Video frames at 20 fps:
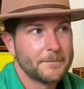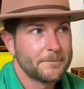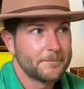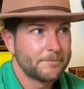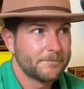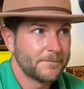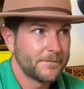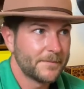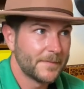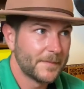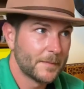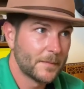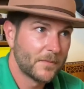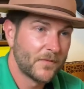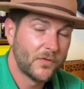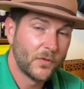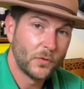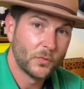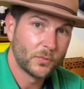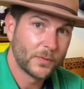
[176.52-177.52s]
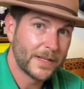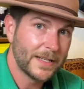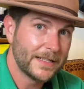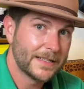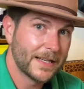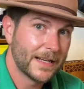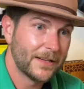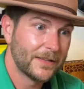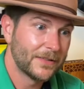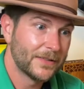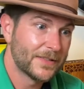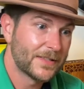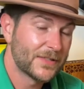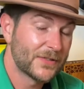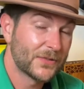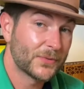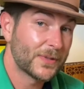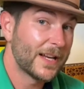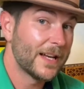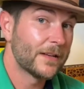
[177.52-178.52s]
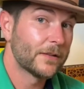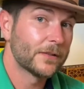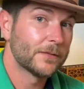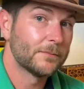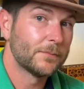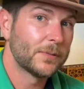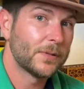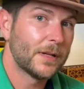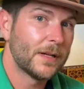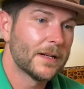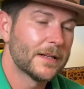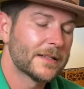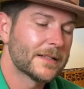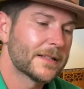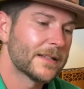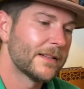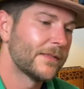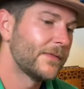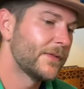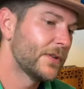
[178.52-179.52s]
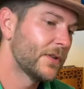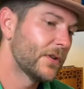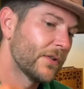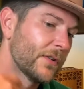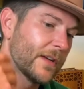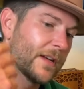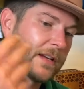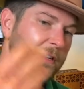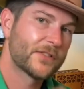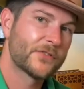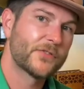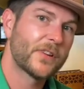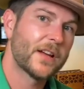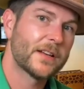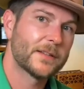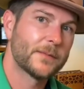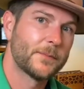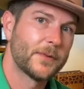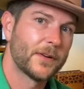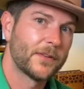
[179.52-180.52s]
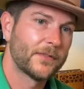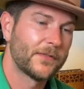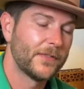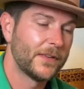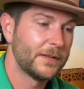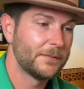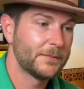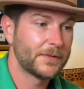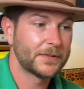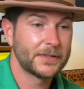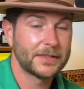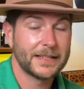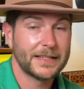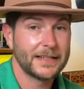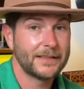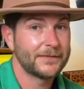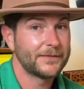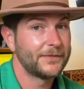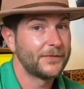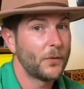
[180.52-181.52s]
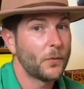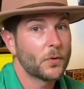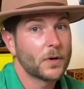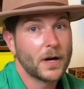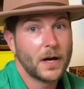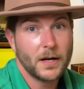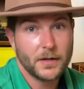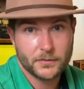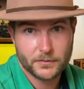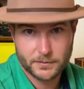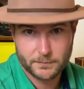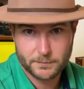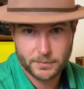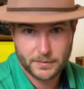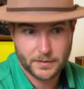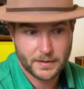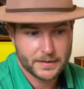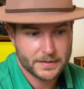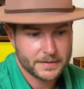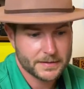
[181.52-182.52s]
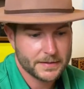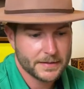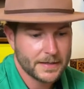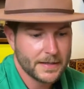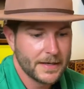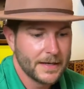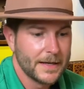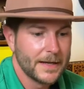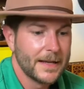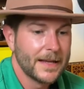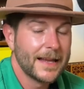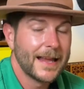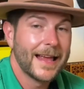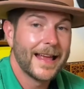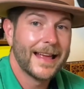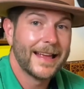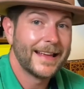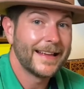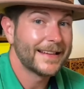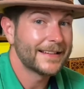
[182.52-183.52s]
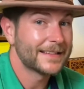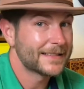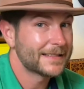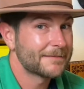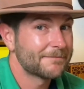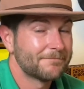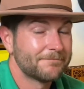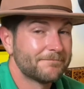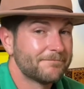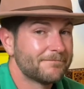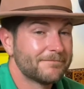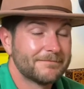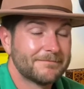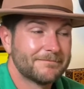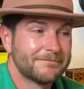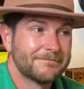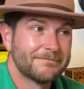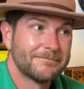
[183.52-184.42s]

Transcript: Mm, full retail is 300 plus, and if you go to Extract de Parfum you're looking at 400 plus. That's mm,